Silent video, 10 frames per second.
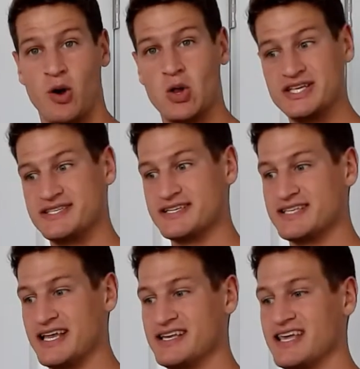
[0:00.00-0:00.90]
All these things
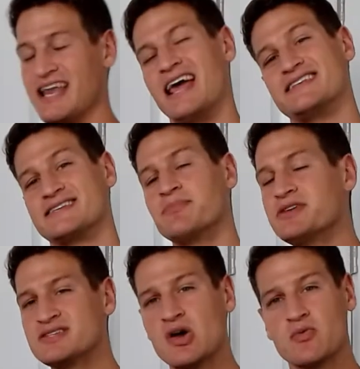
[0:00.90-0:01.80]
that indicate, hey,
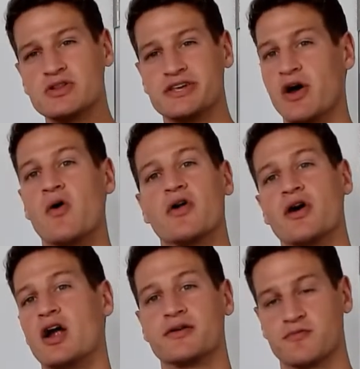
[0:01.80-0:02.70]
something's not really going
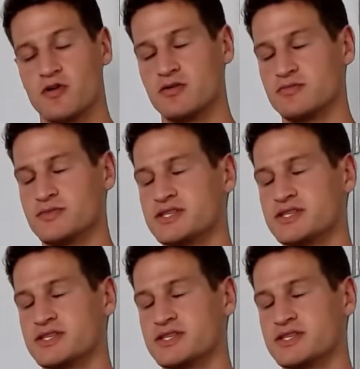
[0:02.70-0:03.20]
on wrong.